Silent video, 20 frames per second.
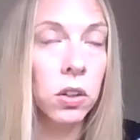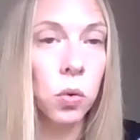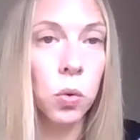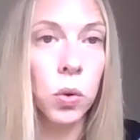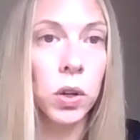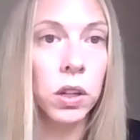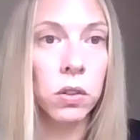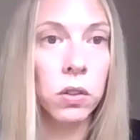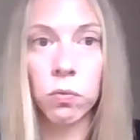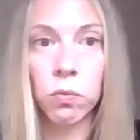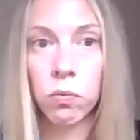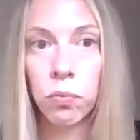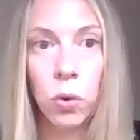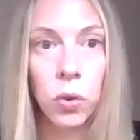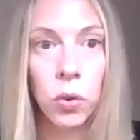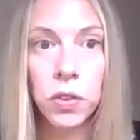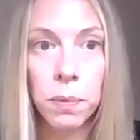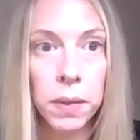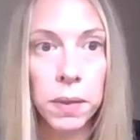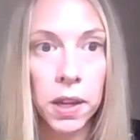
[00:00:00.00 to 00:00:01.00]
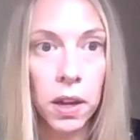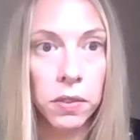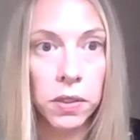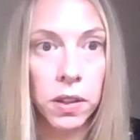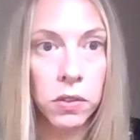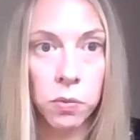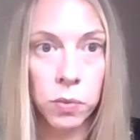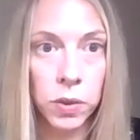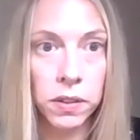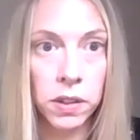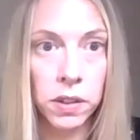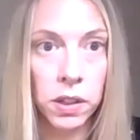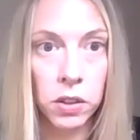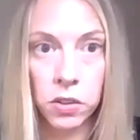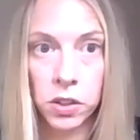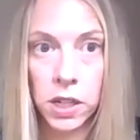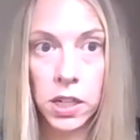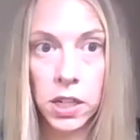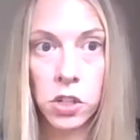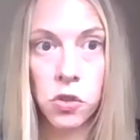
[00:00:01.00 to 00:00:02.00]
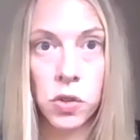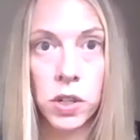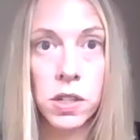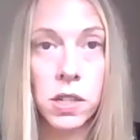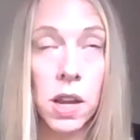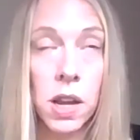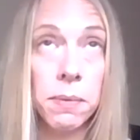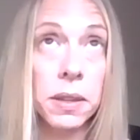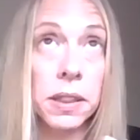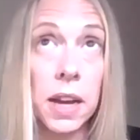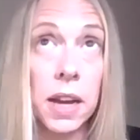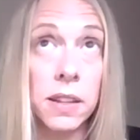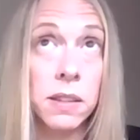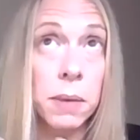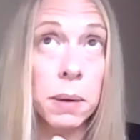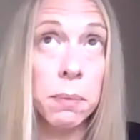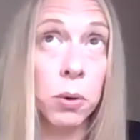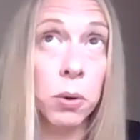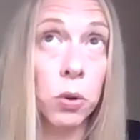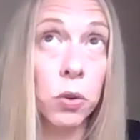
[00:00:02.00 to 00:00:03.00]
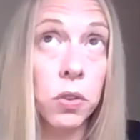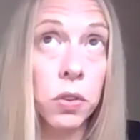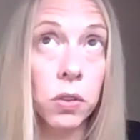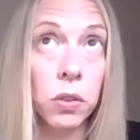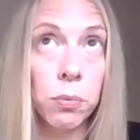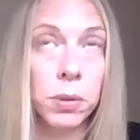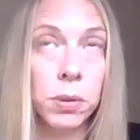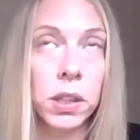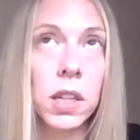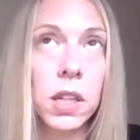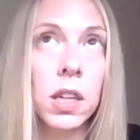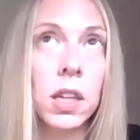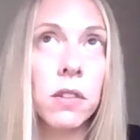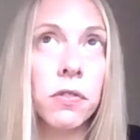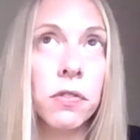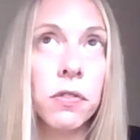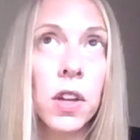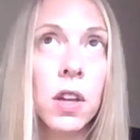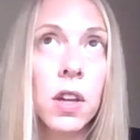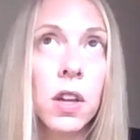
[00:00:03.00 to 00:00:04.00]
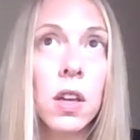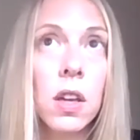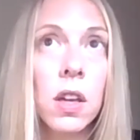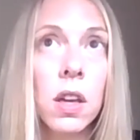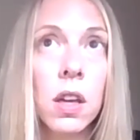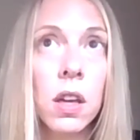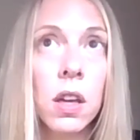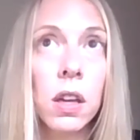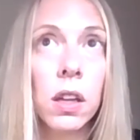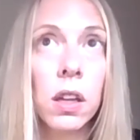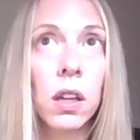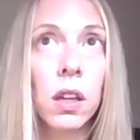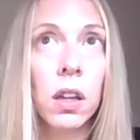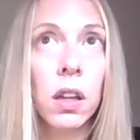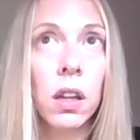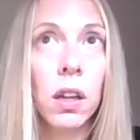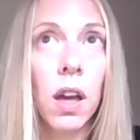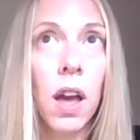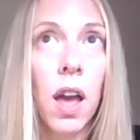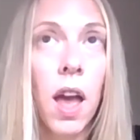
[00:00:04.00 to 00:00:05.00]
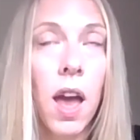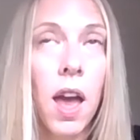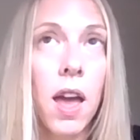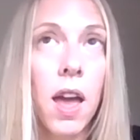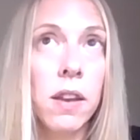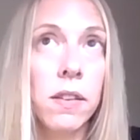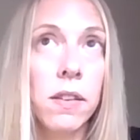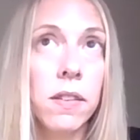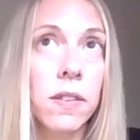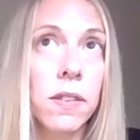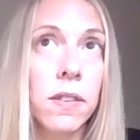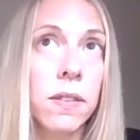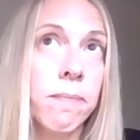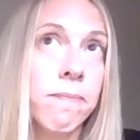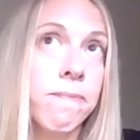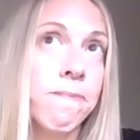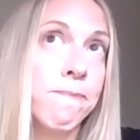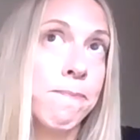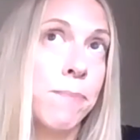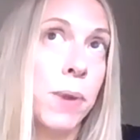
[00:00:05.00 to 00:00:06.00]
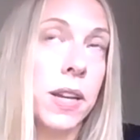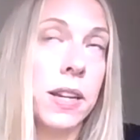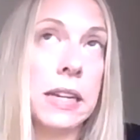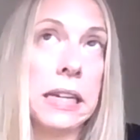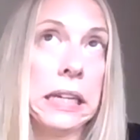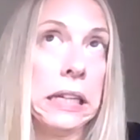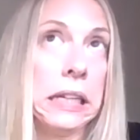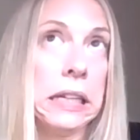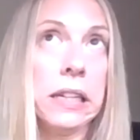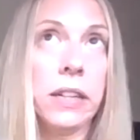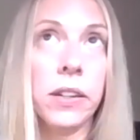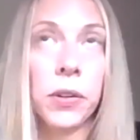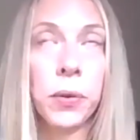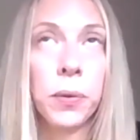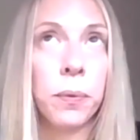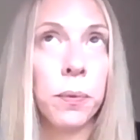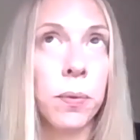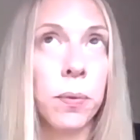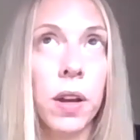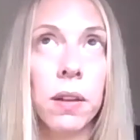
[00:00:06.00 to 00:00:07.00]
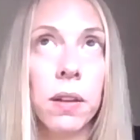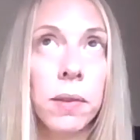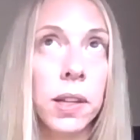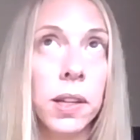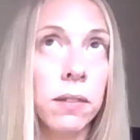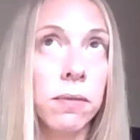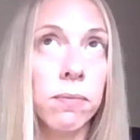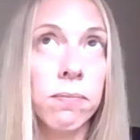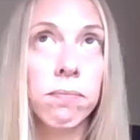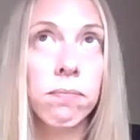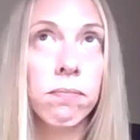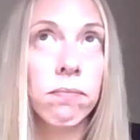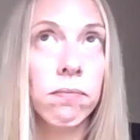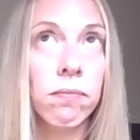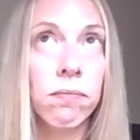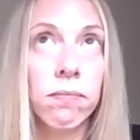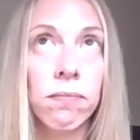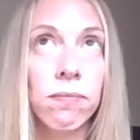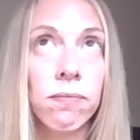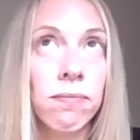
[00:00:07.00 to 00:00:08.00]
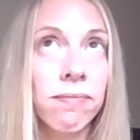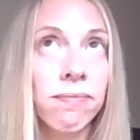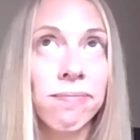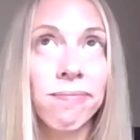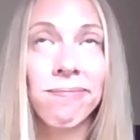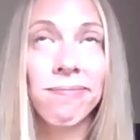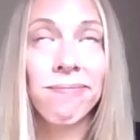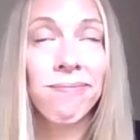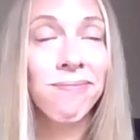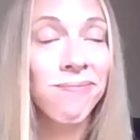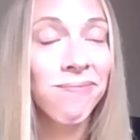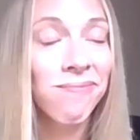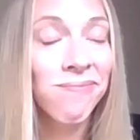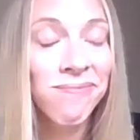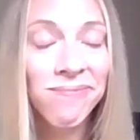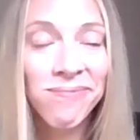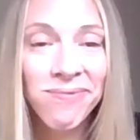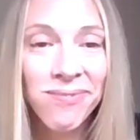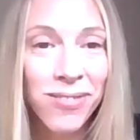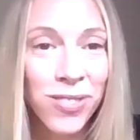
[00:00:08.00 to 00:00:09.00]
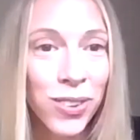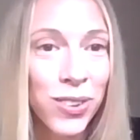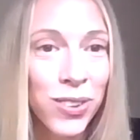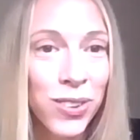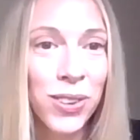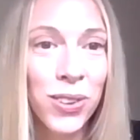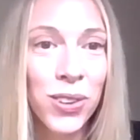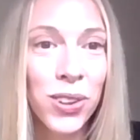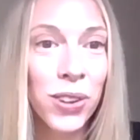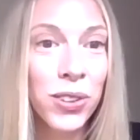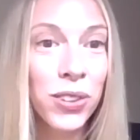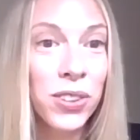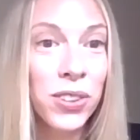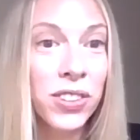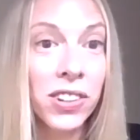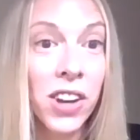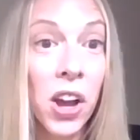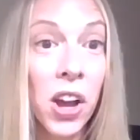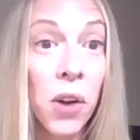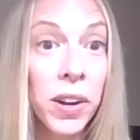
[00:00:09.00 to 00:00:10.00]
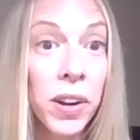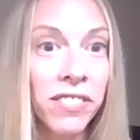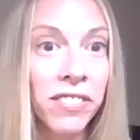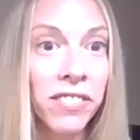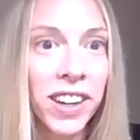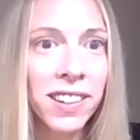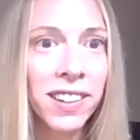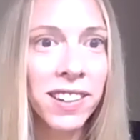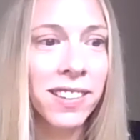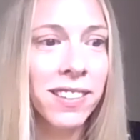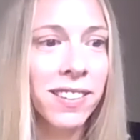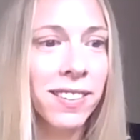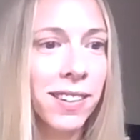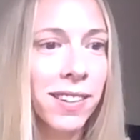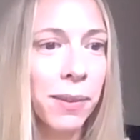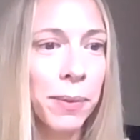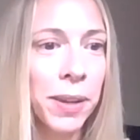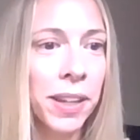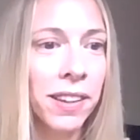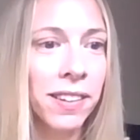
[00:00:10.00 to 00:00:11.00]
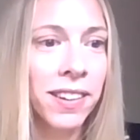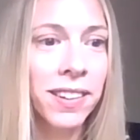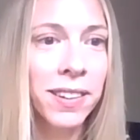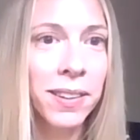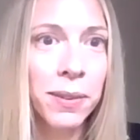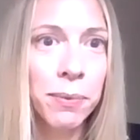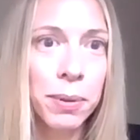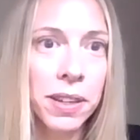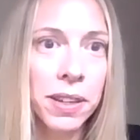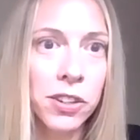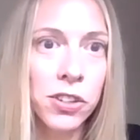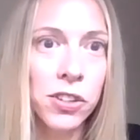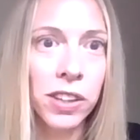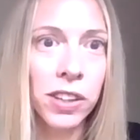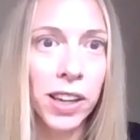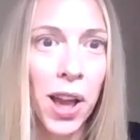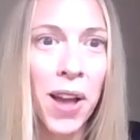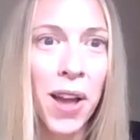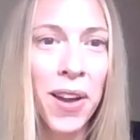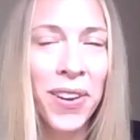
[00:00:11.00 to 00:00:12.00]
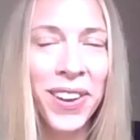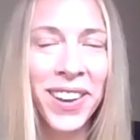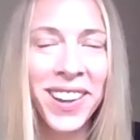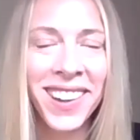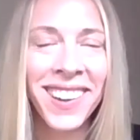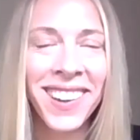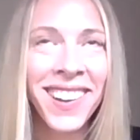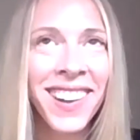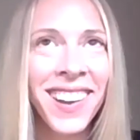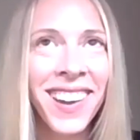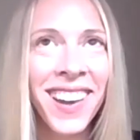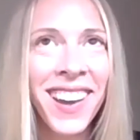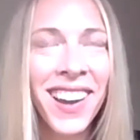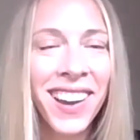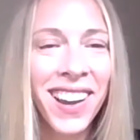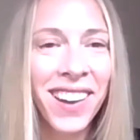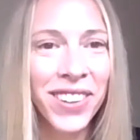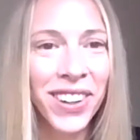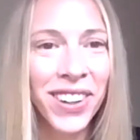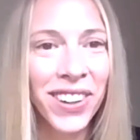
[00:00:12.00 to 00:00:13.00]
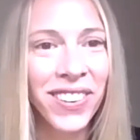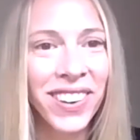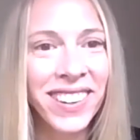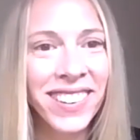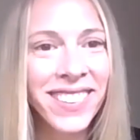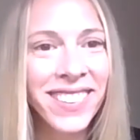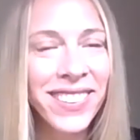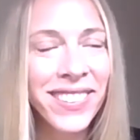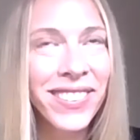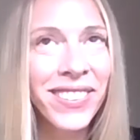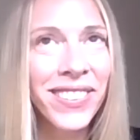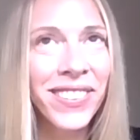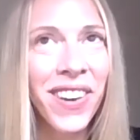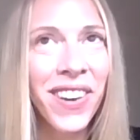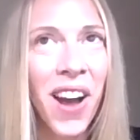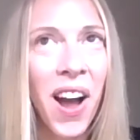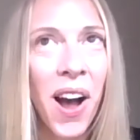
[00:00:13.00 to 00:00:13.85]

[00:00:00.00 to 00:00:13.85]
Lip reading: going to roll something out that's risky or dangerous. I mean, that's my personal belief. But I mean, we're so close to knowing, right? This is potentially coming quite soon.